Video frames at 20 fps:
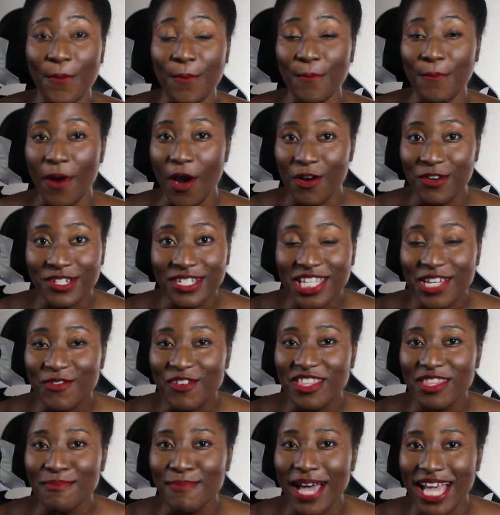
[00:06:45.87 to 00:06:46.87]
partially
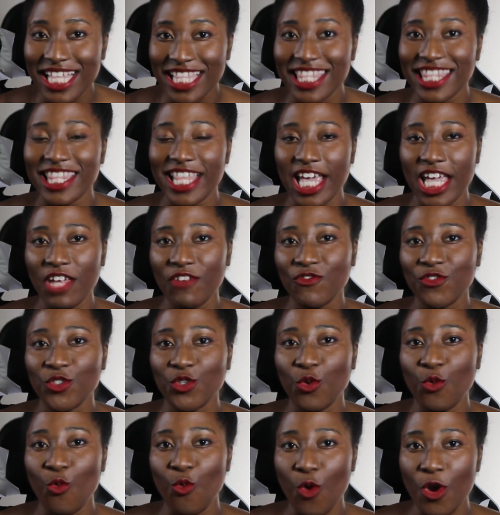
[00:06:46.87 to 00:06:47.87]
with my life's
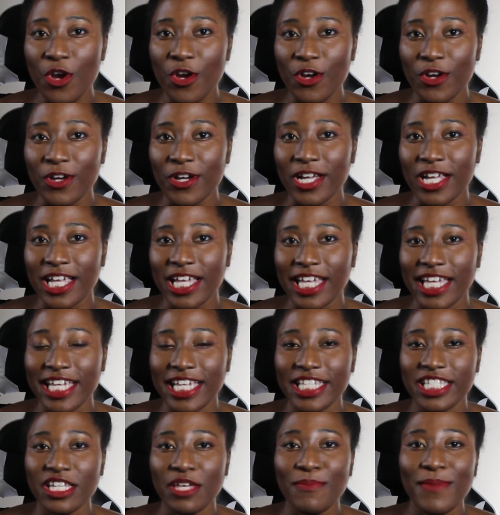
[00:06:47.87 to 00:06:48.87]
work
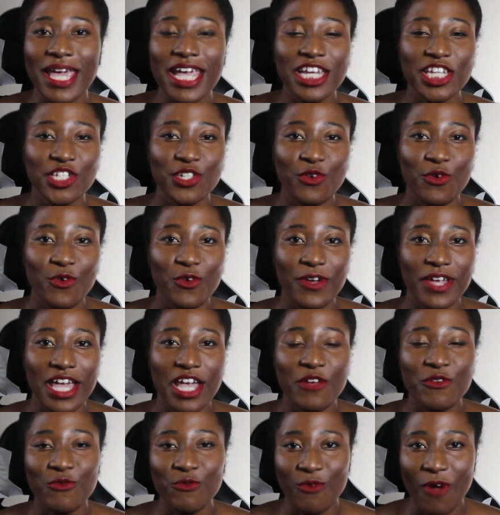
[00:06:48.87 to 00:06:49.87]
to make sure
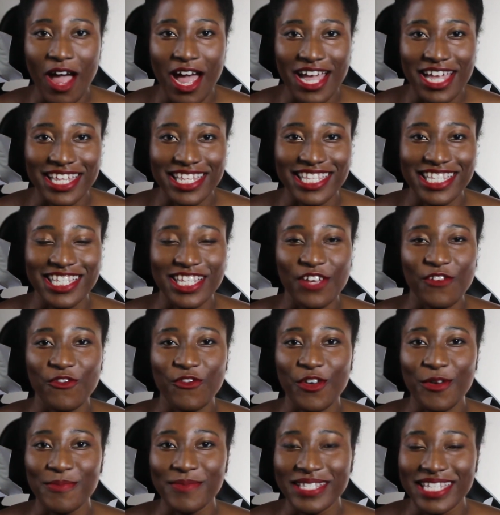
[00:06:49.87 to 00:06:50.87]
it runs
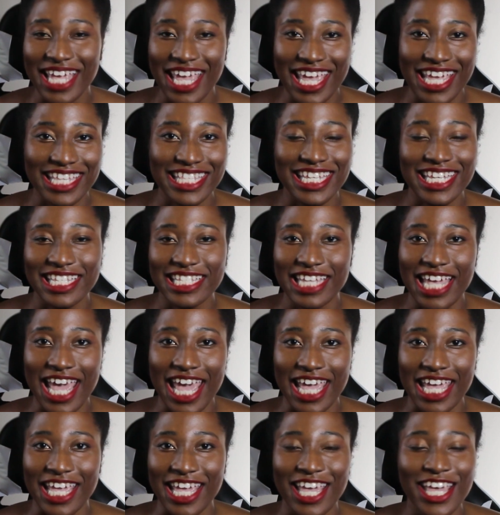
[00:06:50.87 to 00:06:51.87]
from day to
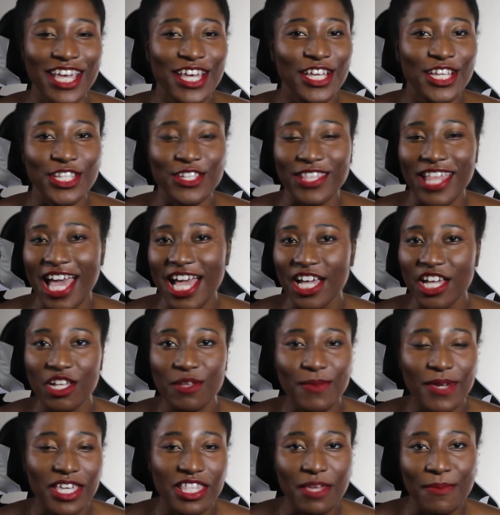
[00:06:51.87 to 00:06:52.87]
day. So that could
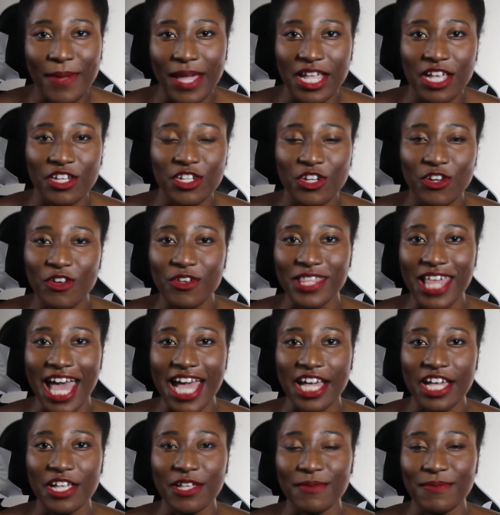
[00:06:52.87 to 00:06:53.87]
be the manager,
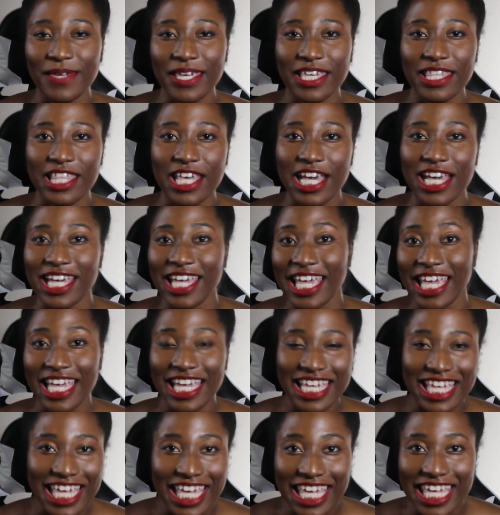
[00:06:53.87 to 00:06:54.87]
that could be the
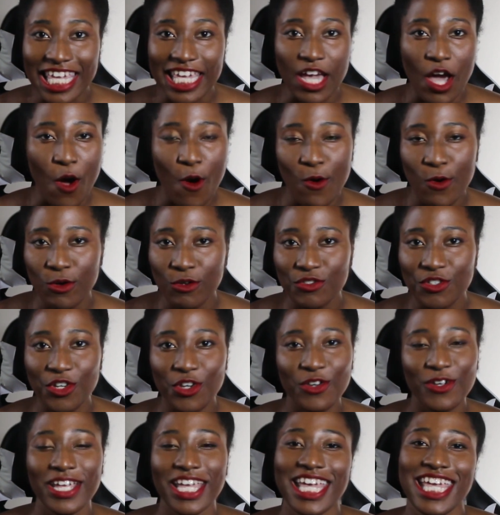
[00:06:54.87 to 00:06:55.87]
key
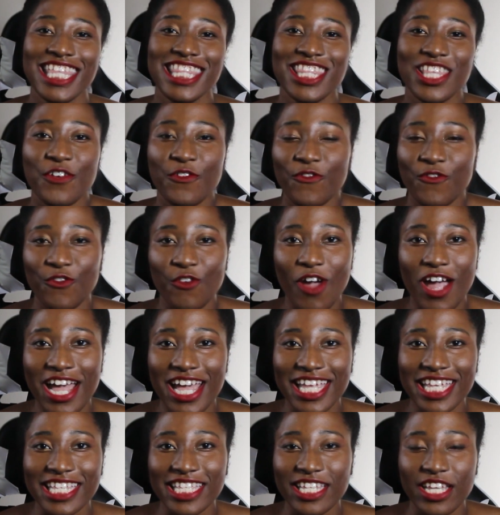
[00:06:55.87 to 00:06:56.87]
holder in the
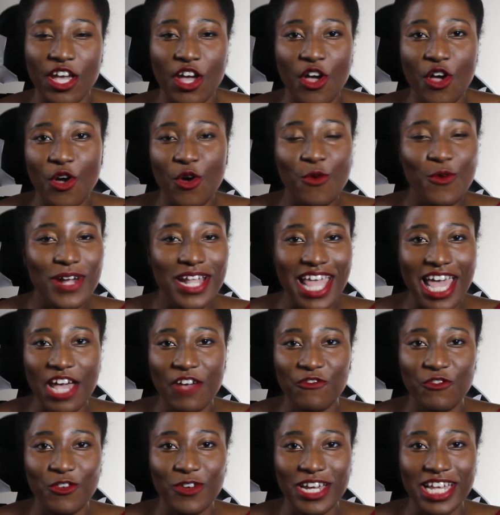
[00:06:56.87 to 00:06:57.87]
front,
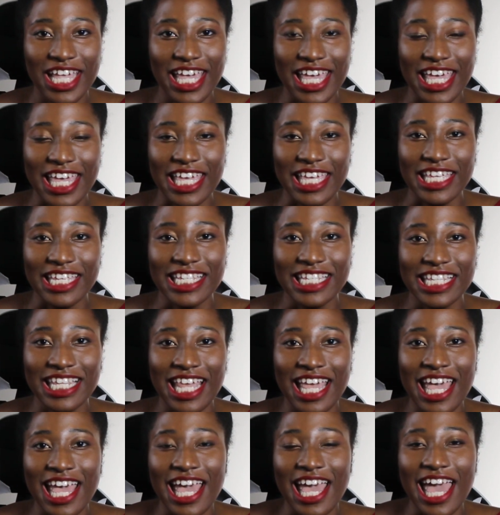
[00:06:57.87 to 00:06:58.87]
whatever it is.
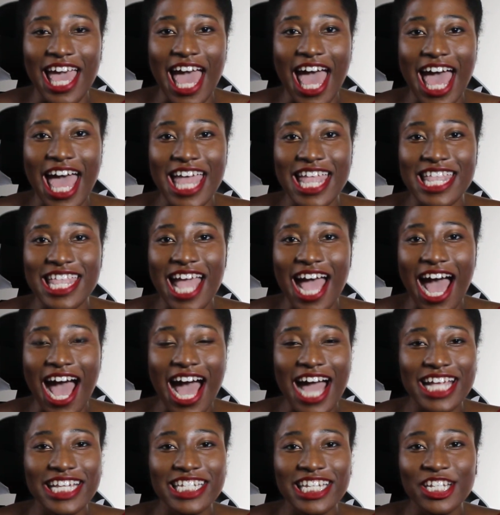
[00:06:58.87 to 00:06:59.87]
And
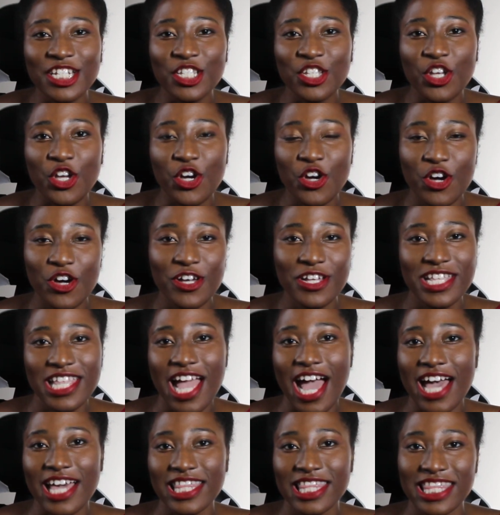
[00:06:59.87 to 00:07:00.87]
I just could
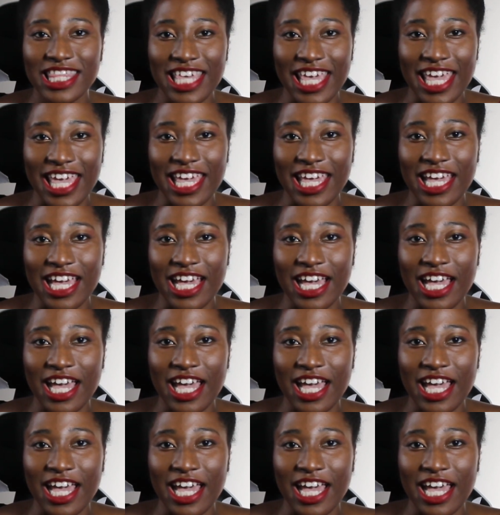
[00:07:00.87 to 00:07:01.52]
not think